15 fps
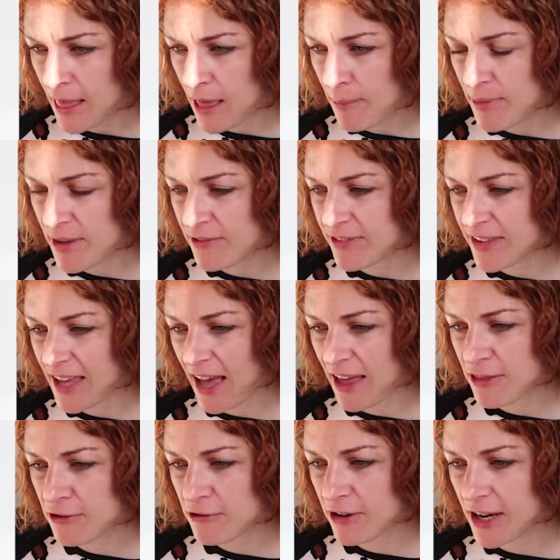a bit of
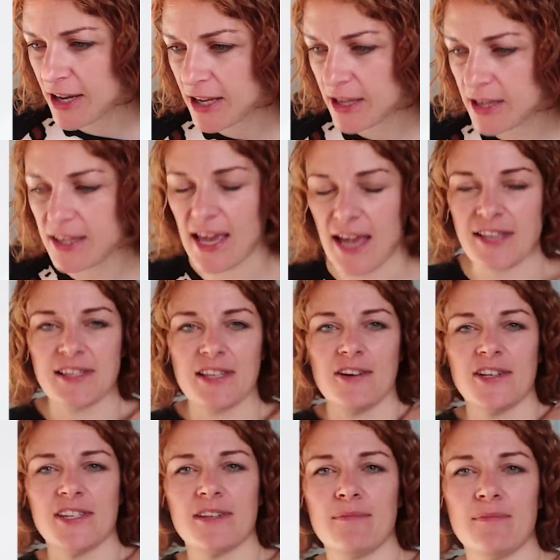gathering. Yes,
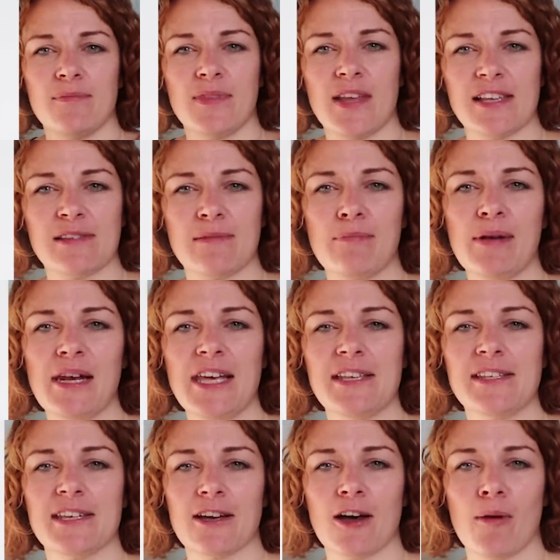there's some
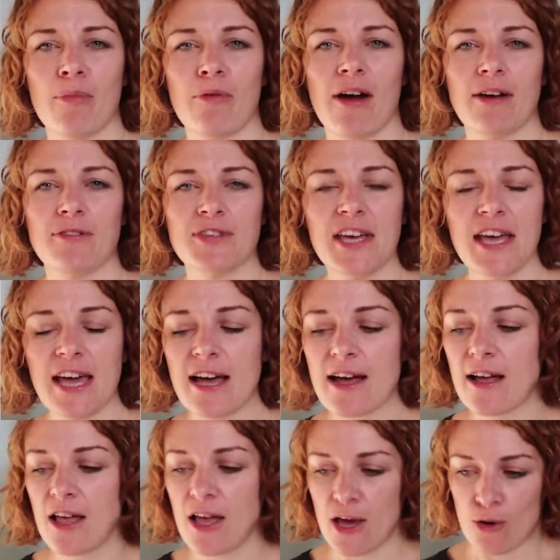pleating up around
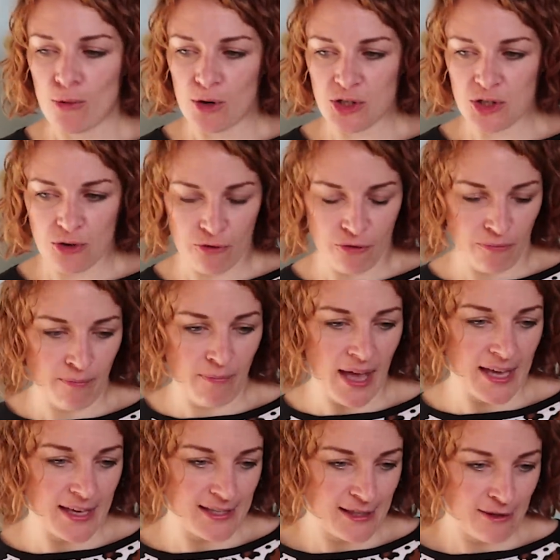here, which
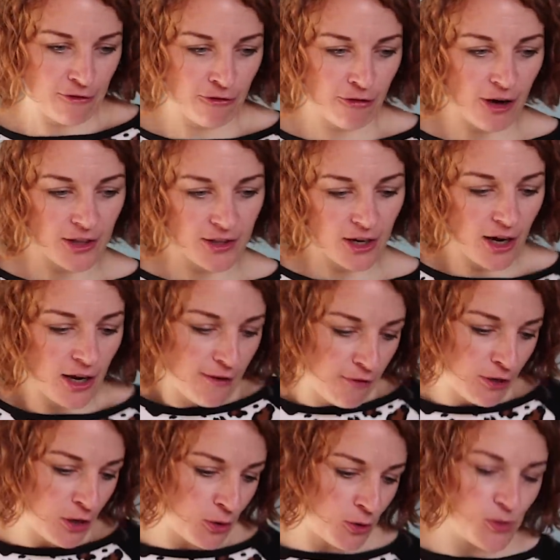makes the front kind of
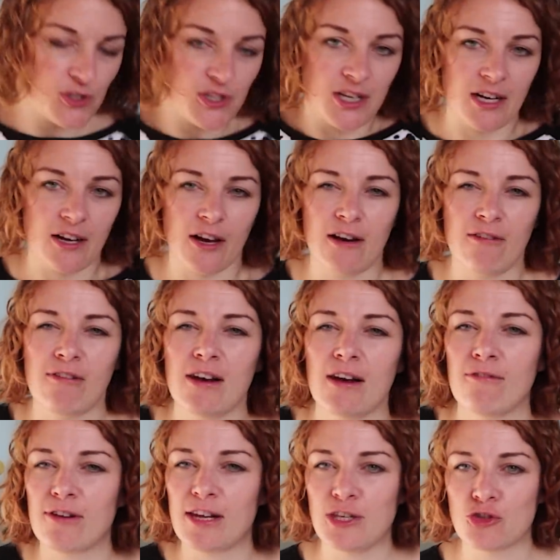loose and kind of
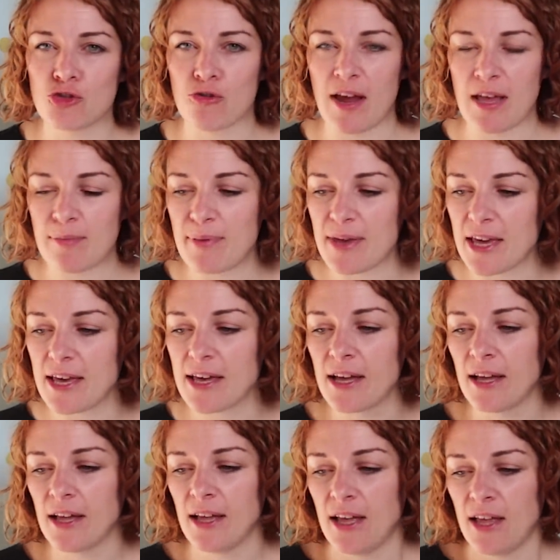lovely and drapey.
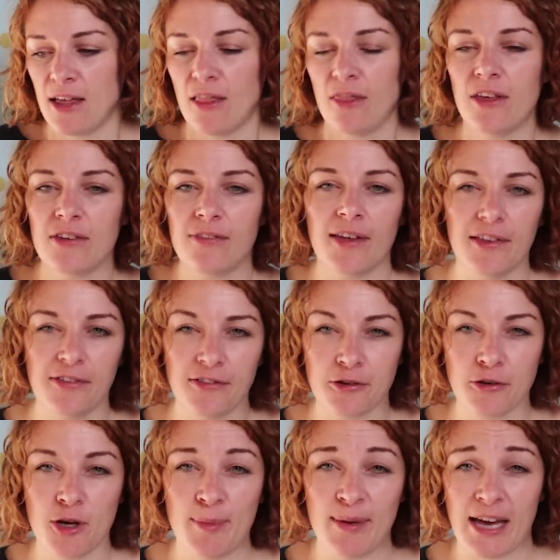This is
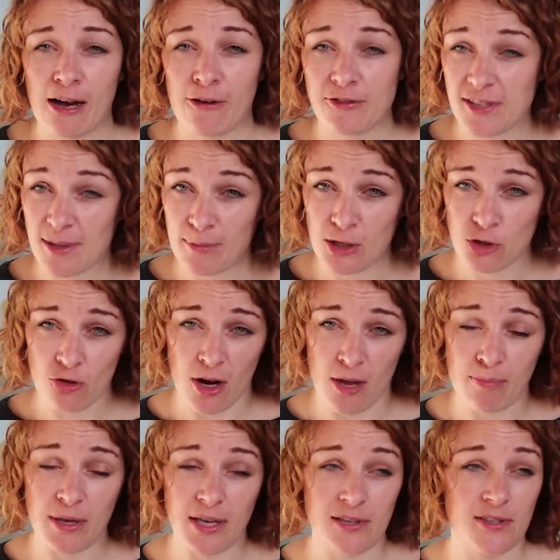screaming out for something
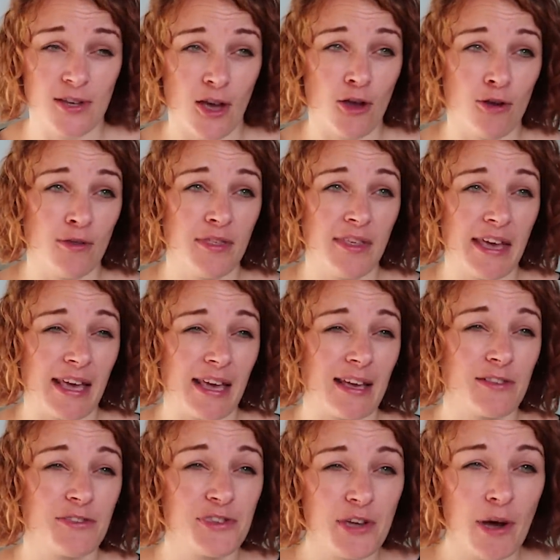drapey, so
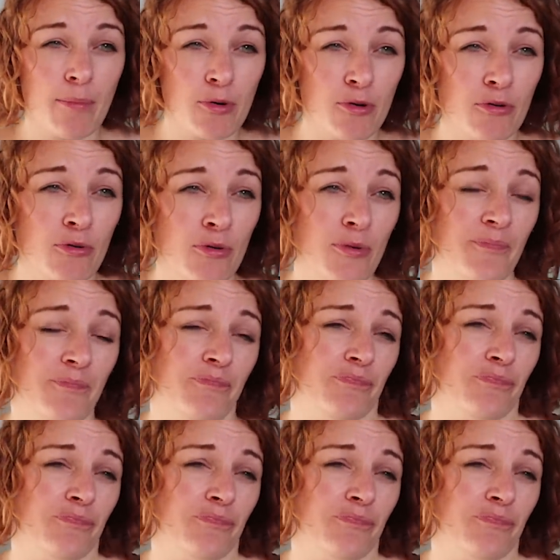think double